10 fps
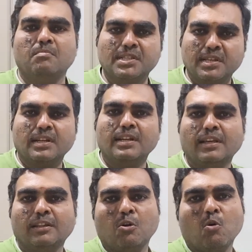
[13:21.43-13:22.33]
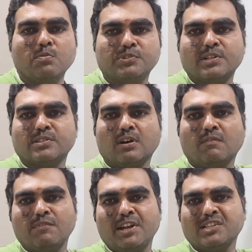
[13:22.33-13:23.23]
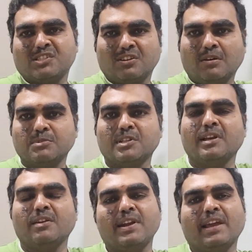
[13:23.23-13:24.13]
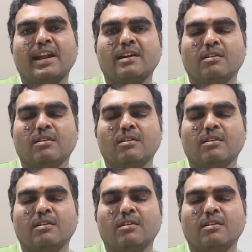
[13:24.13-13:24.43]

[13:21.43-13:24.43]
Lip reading: basically the coefficients of various terms in the given